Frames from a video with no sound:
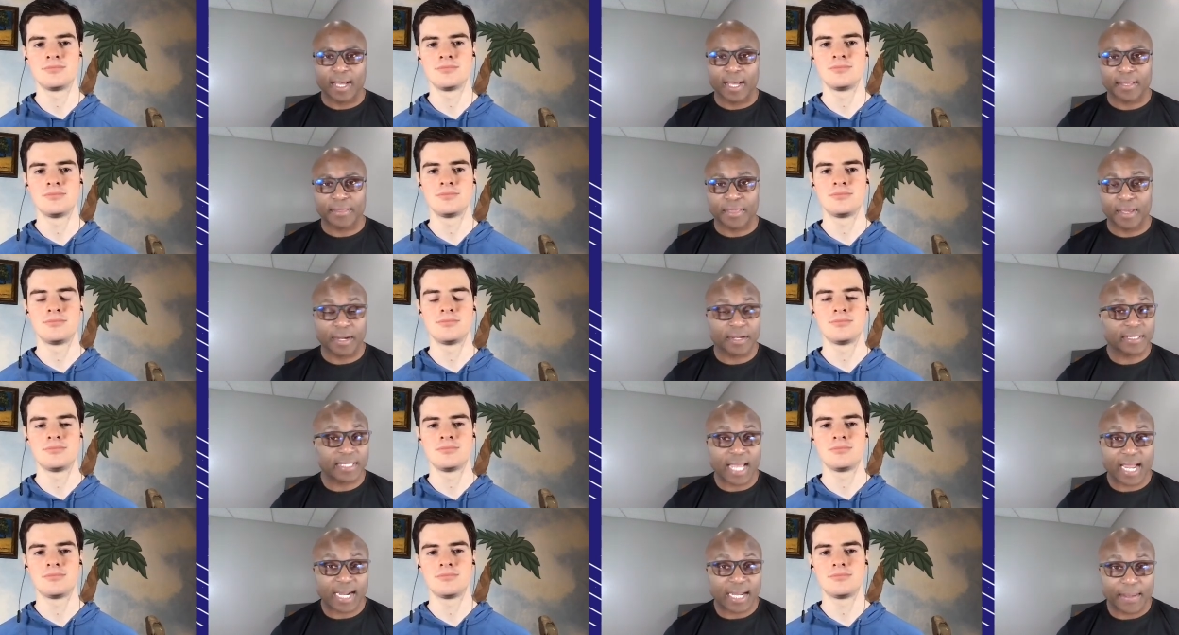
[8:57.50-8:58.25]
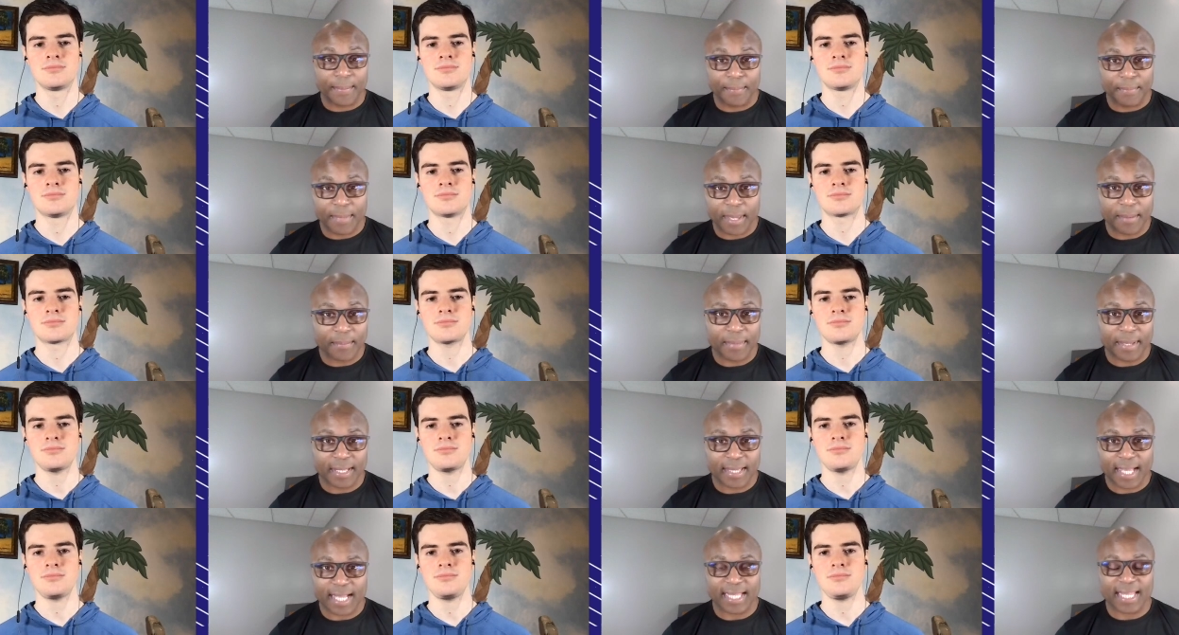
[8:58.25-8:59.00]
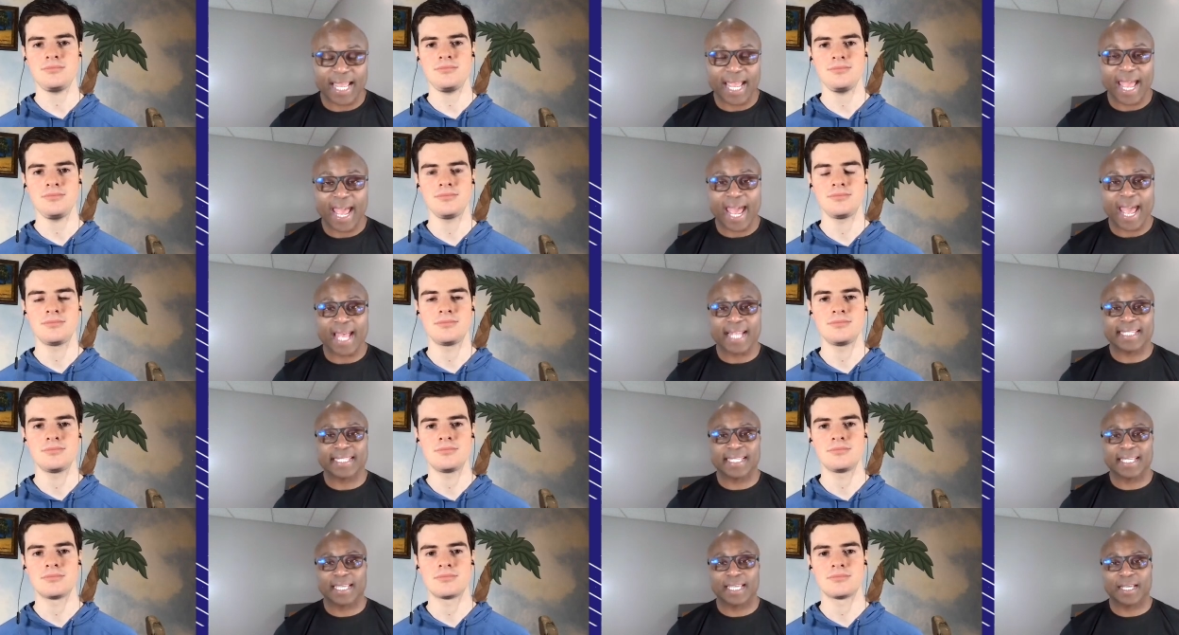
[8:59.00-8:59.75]
Speaker 1: There is that commitment that they
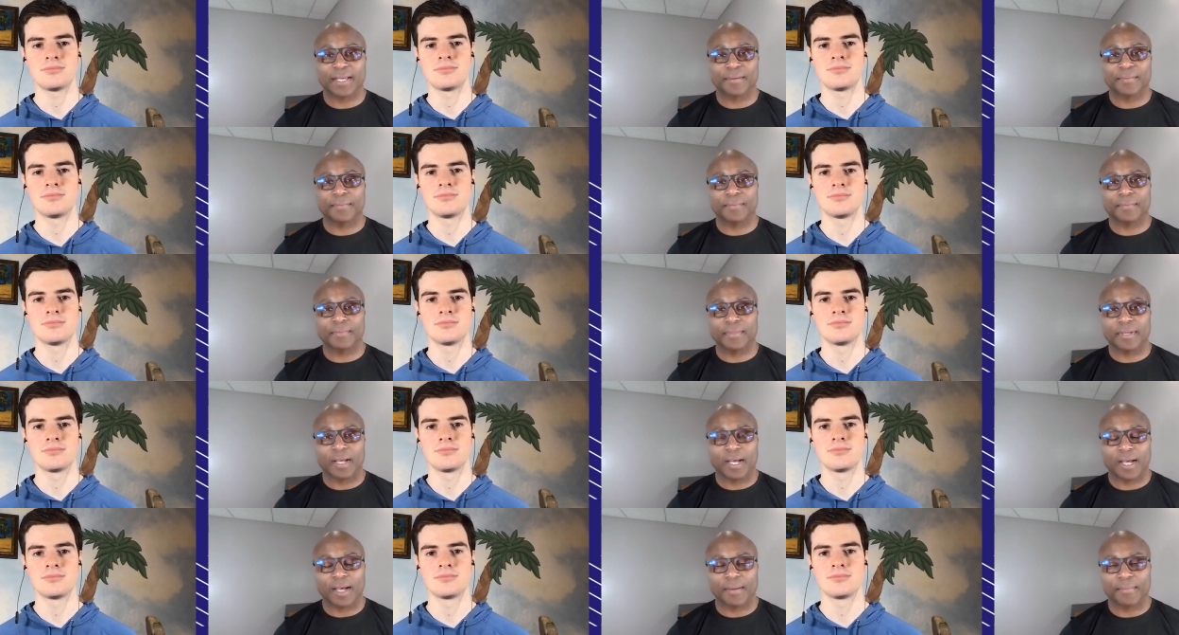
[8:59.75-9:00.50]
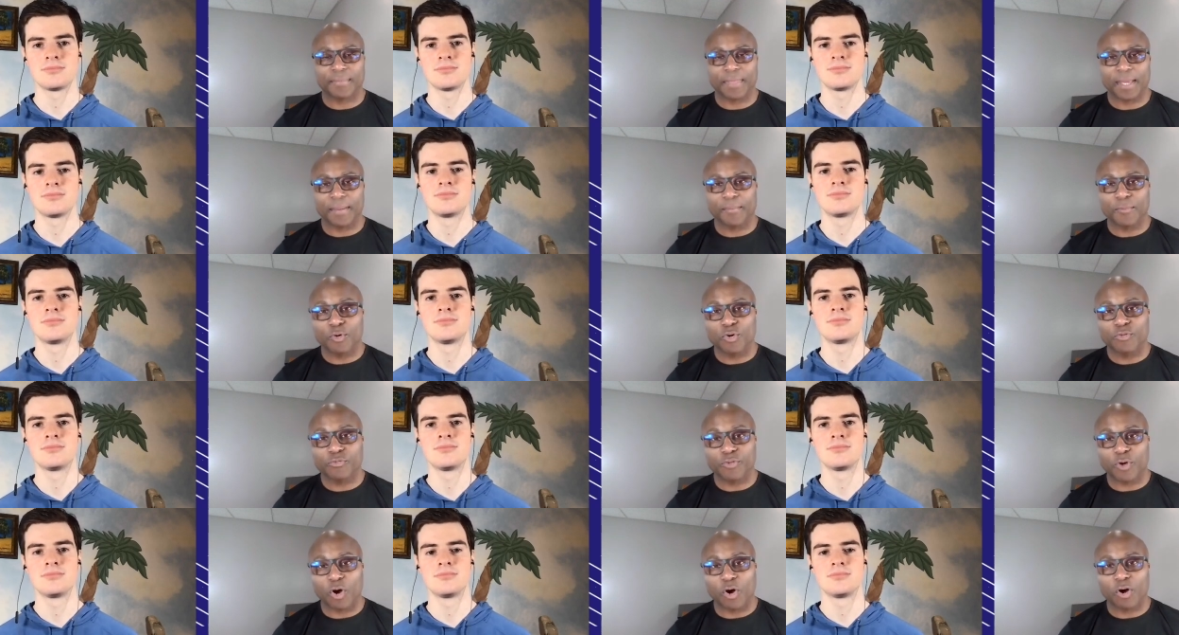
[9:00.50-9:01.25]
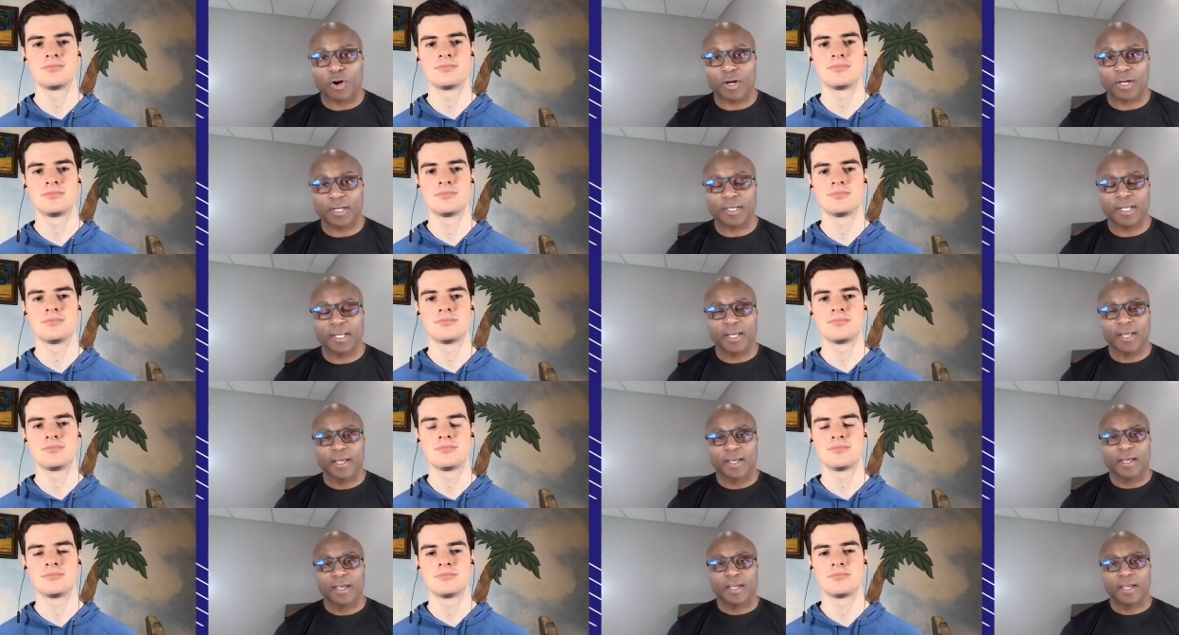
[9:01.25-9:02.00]
had to him. Um, they moved on,
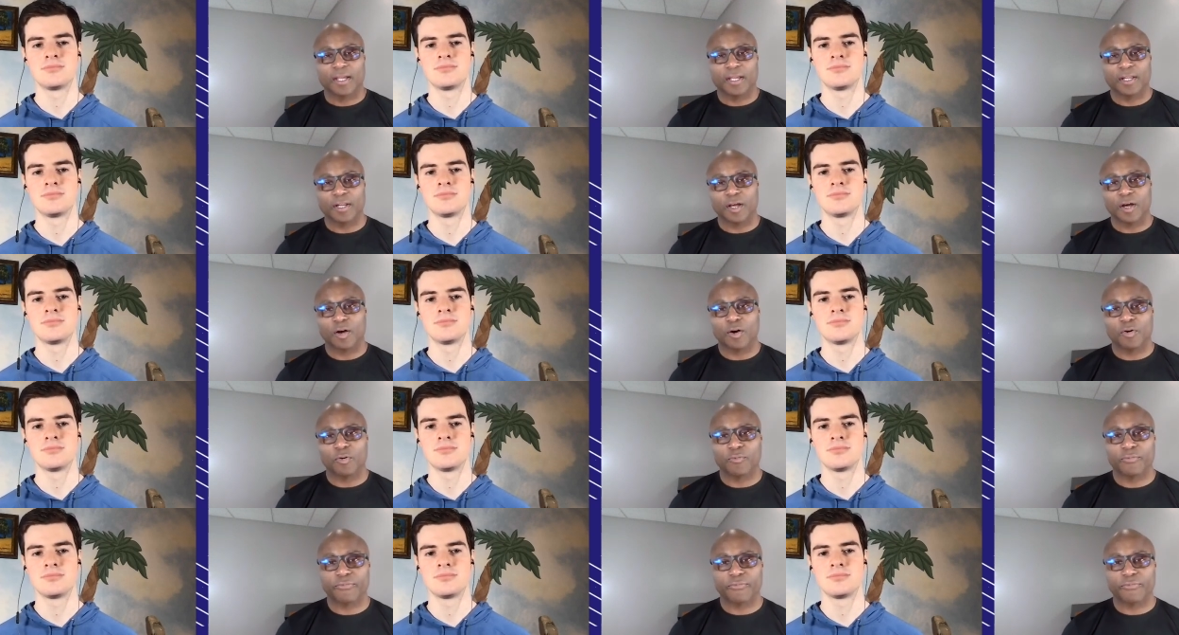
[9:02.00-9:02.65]
you know,